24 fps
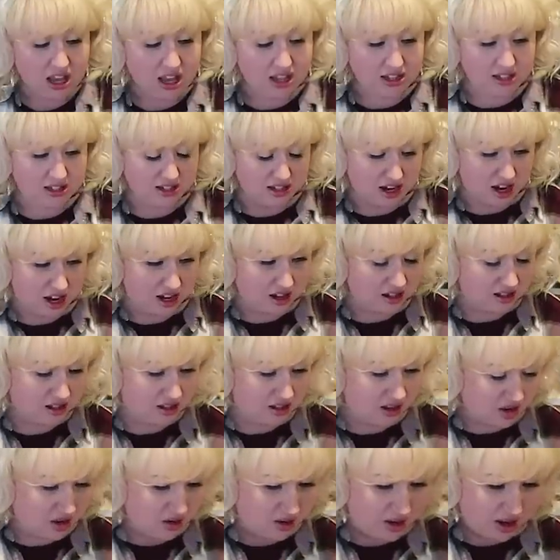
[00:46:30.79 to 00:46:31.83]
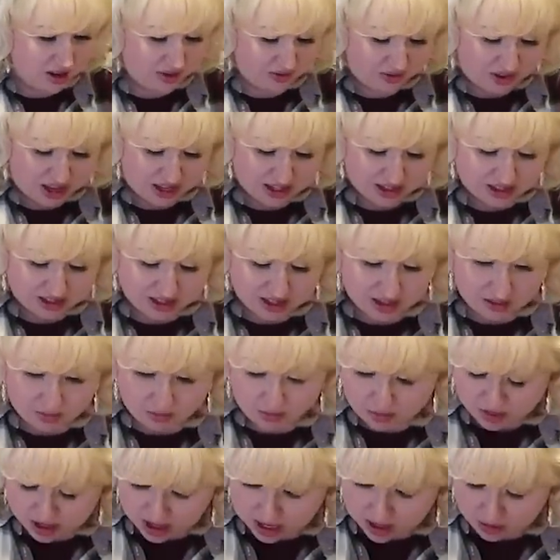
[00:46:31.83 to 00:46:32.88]
It's not so fancy and
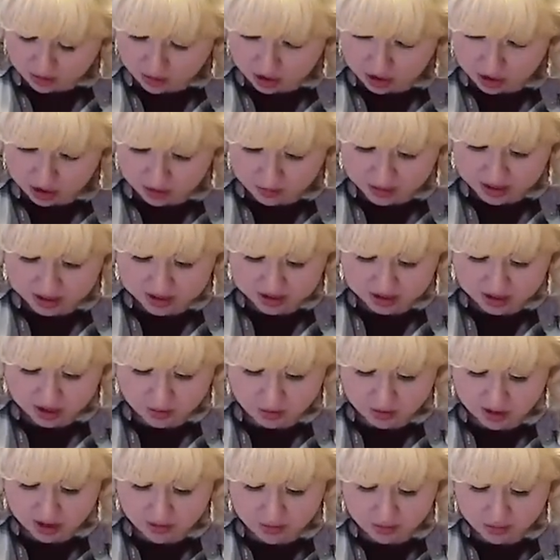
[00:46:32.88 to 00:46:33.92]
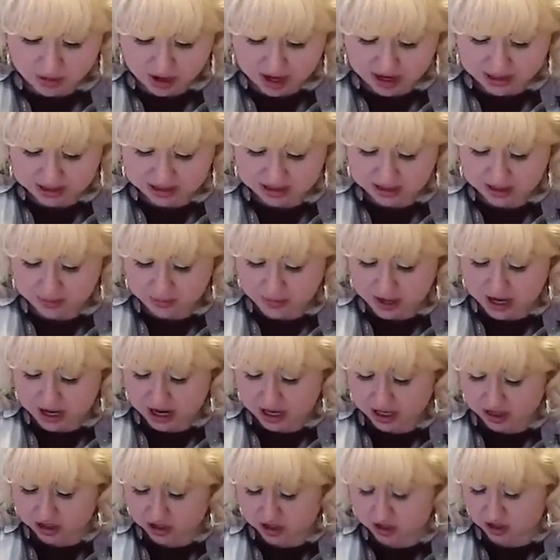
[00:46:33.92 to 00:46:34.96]
pretty where you'll be super impressed, but
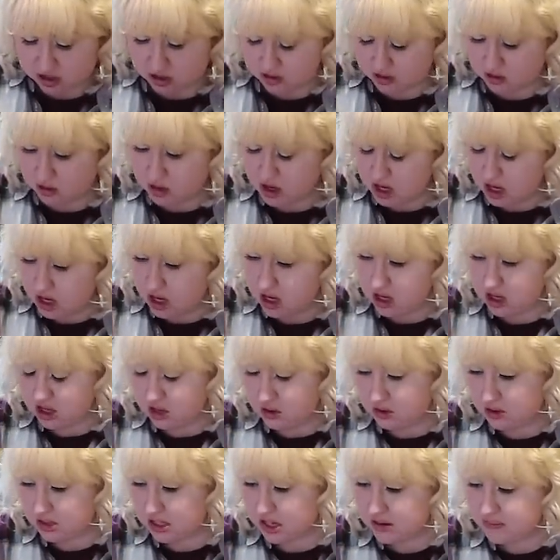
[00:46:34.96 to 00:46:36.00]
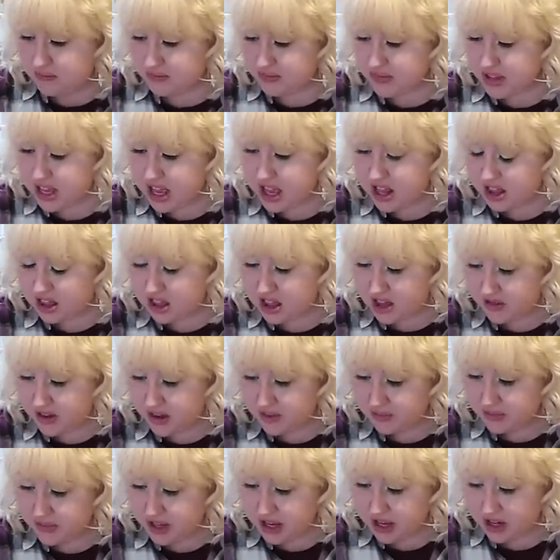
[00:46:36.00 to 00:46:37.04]
I do use it and love
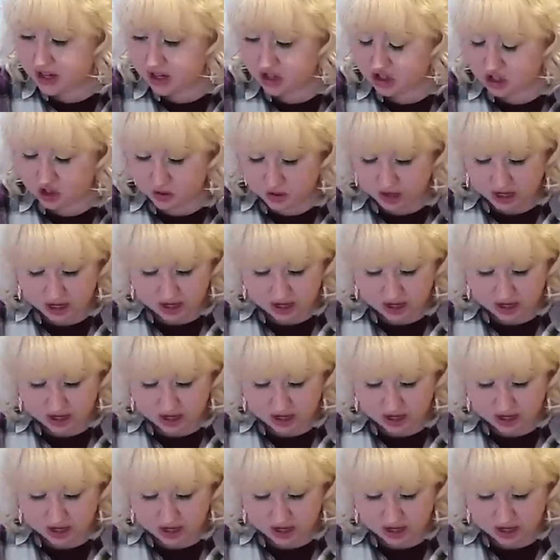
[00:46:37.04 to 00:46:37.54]
it and enjoy